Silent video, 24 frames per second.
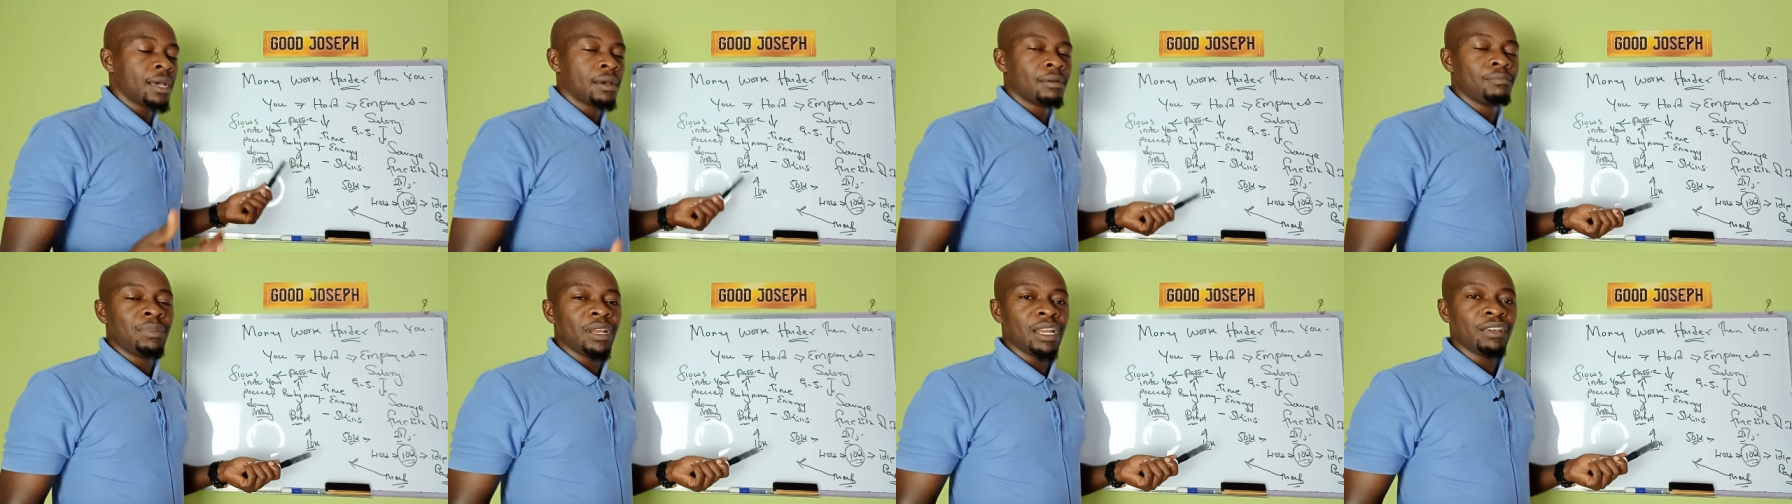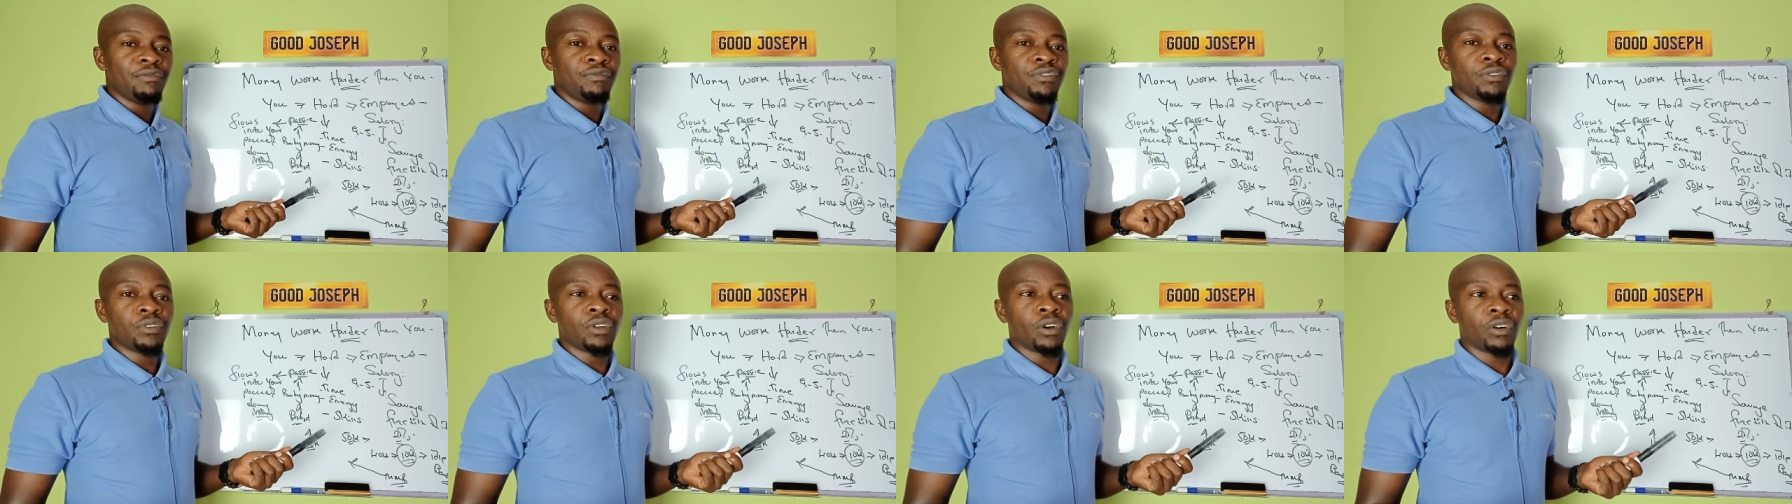
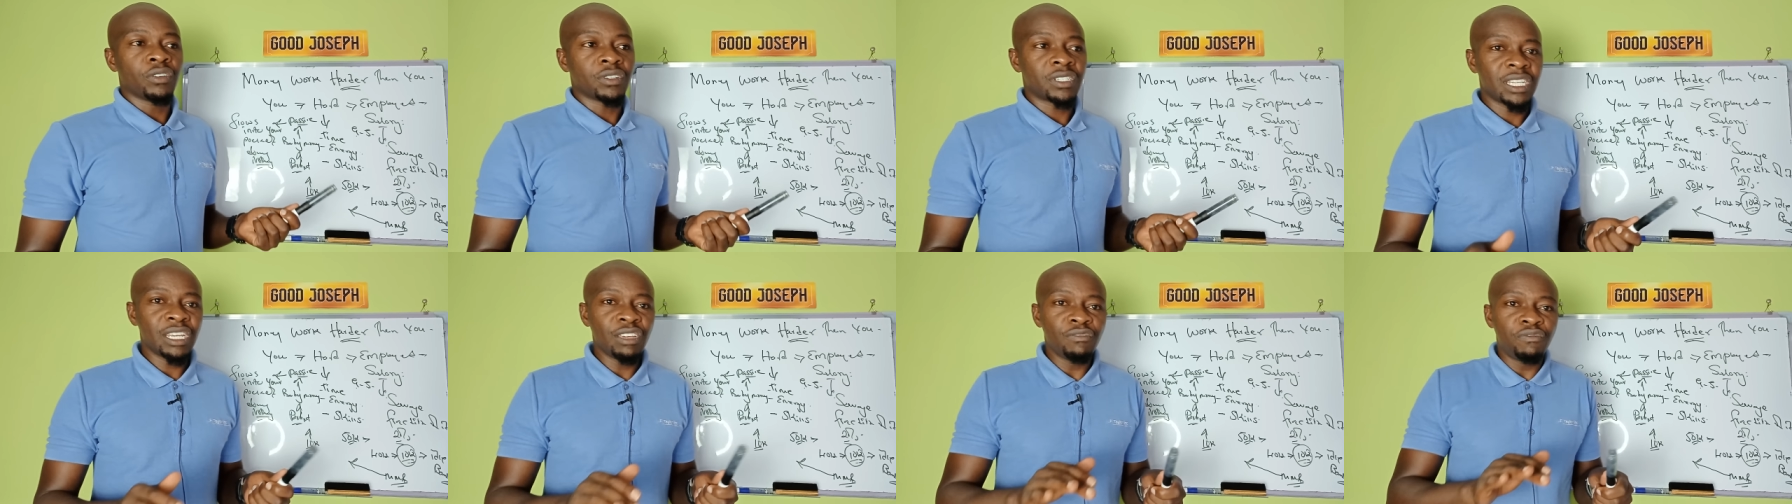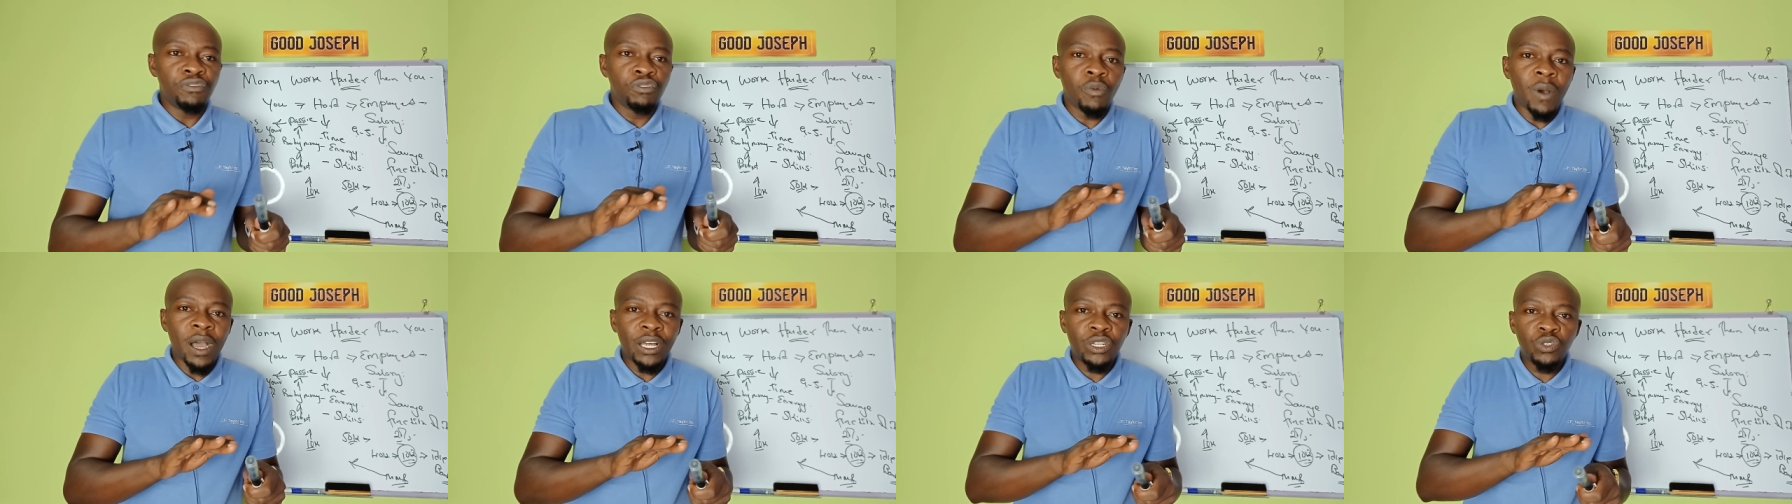believe you not, if
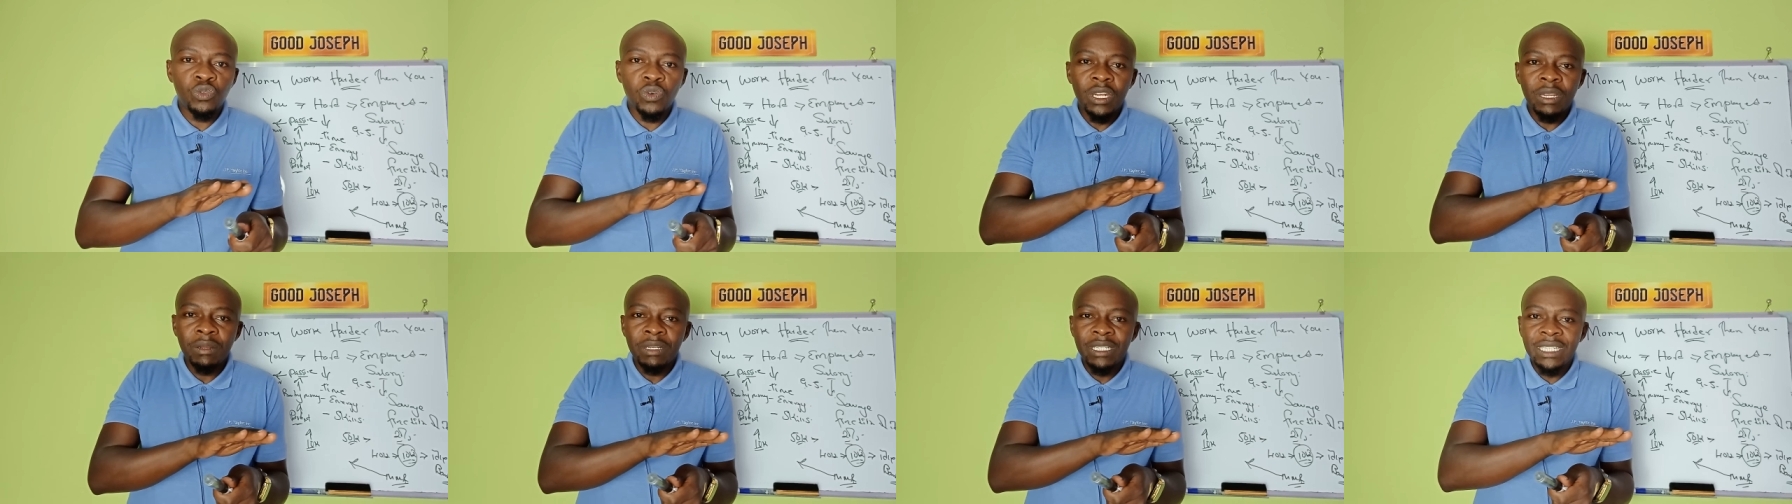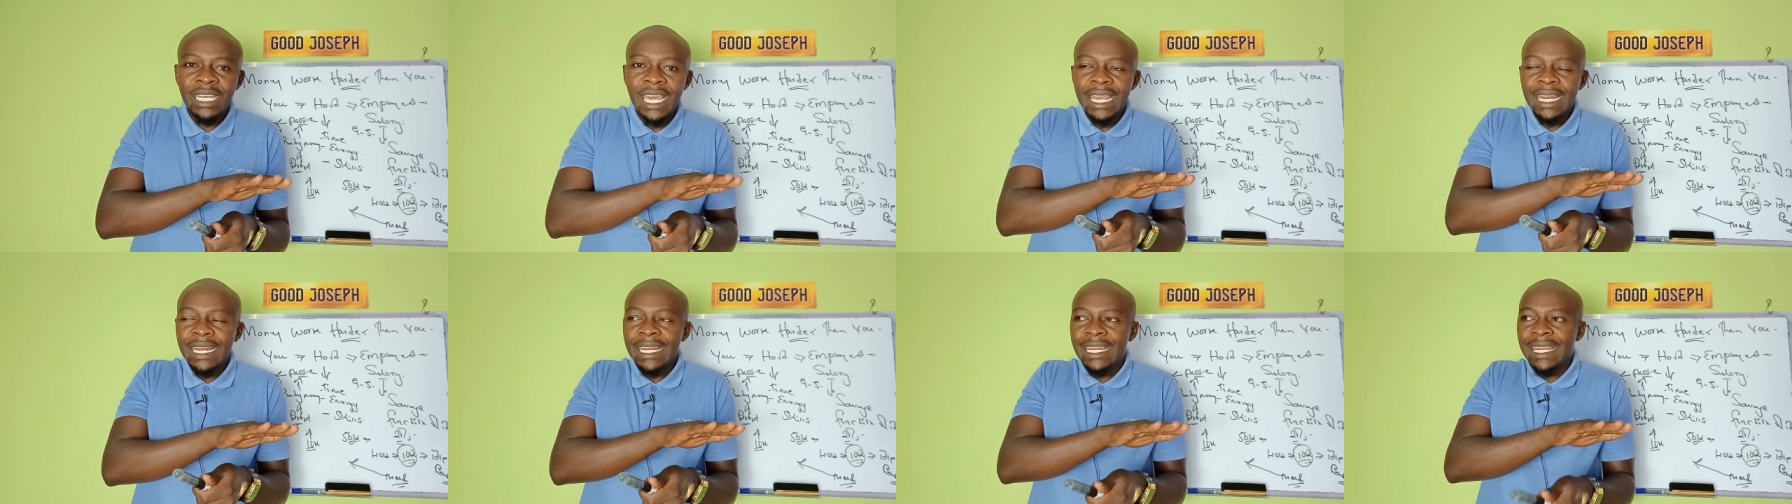you were to
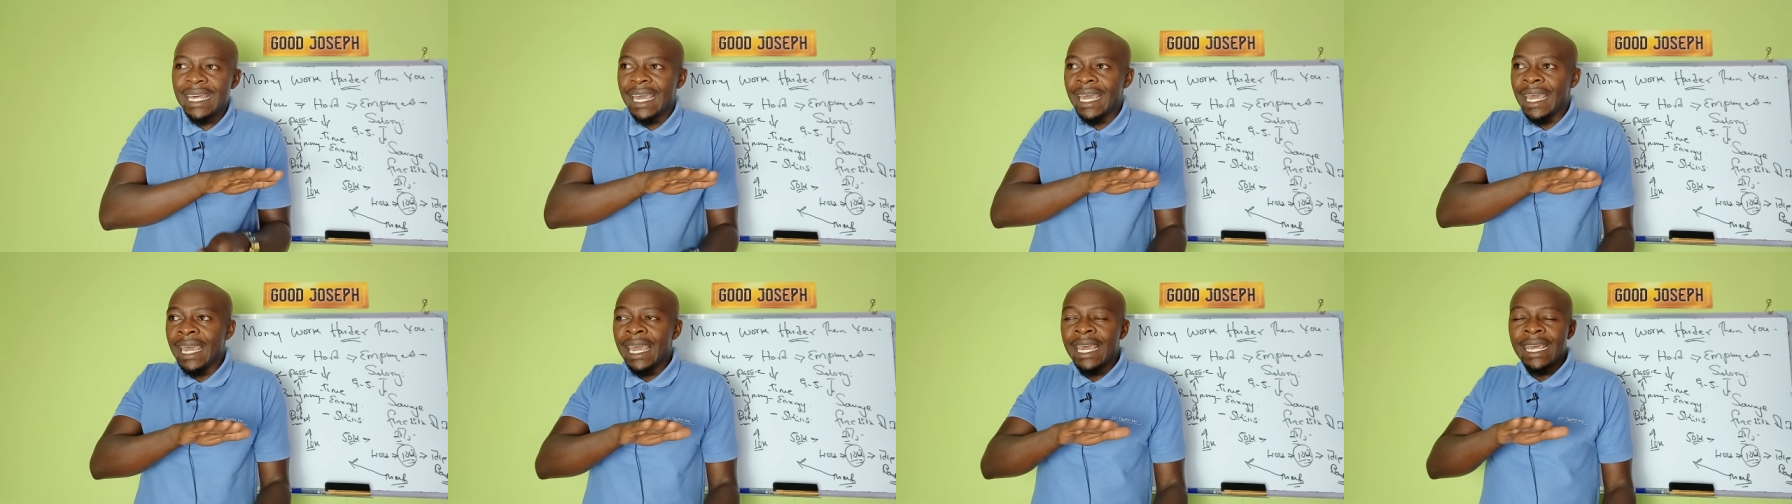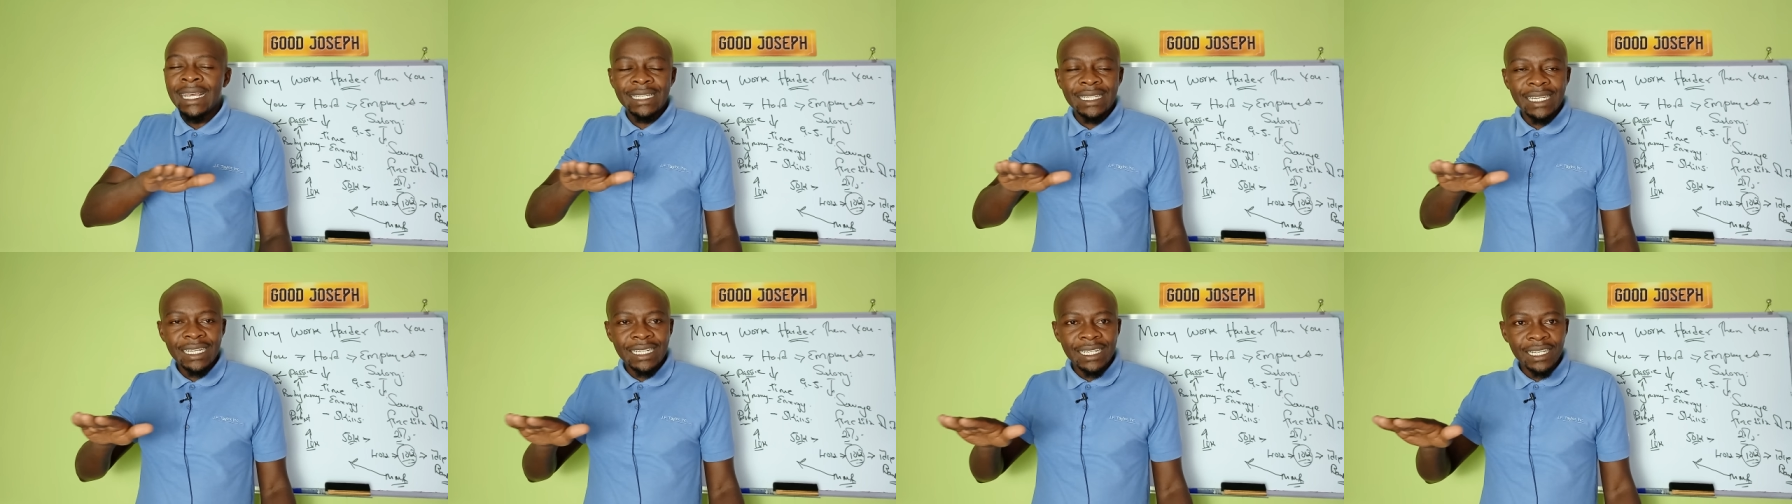retain the
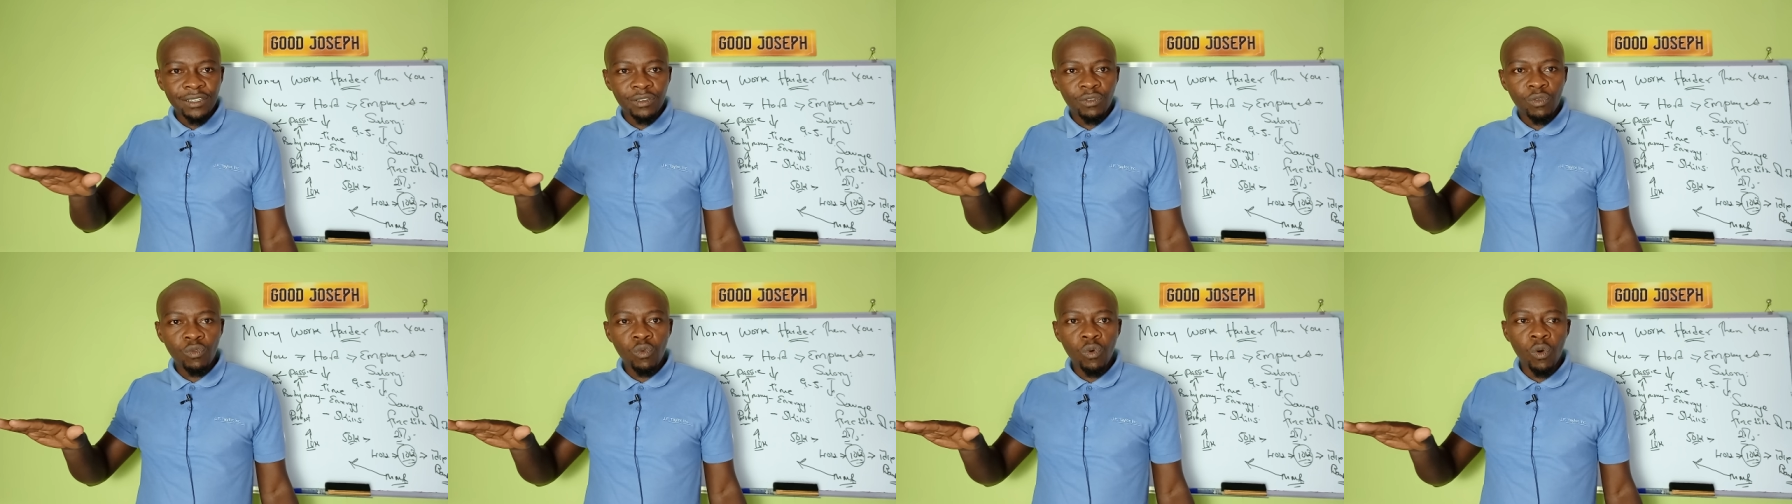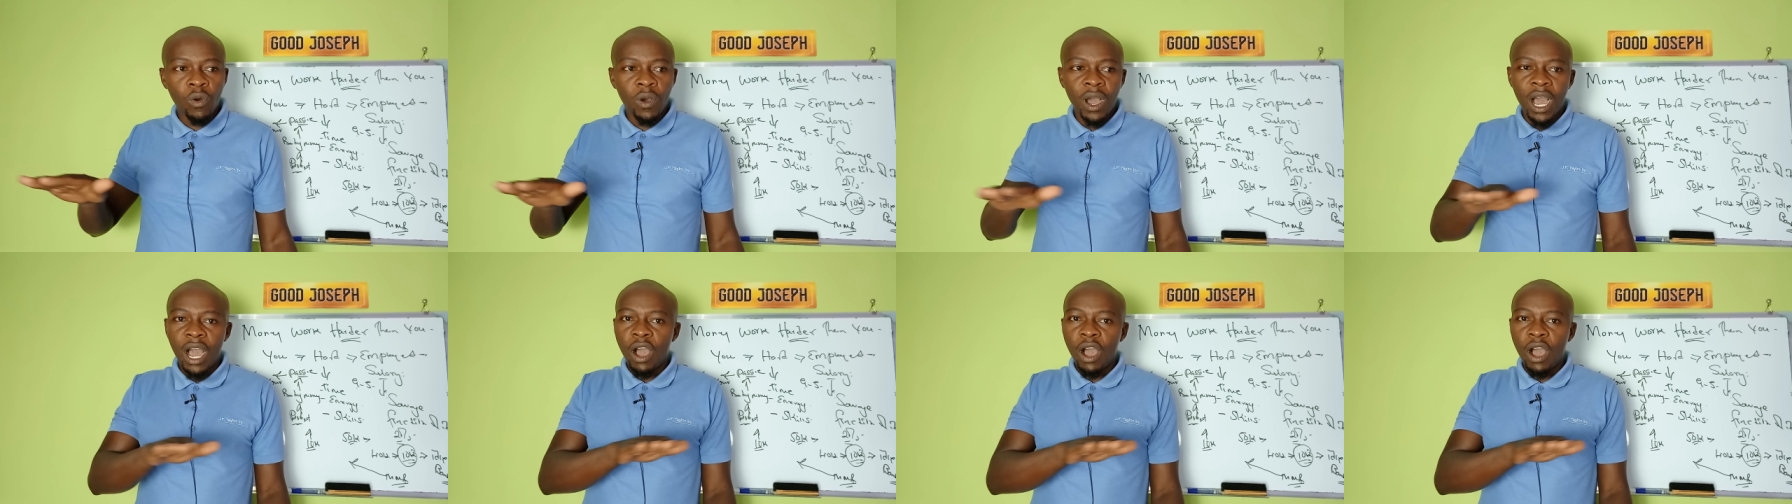status quo,